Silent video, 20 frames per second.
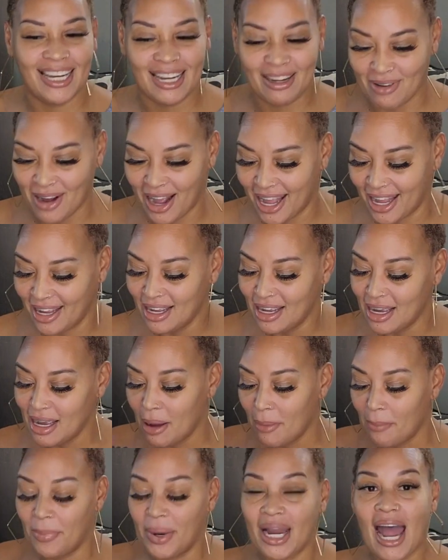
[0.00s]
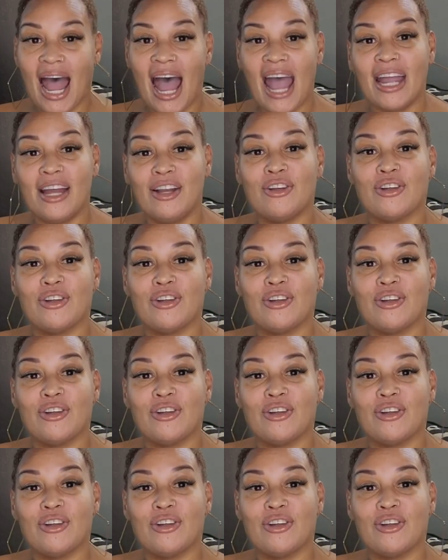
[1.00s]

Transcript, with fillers: anyway, but I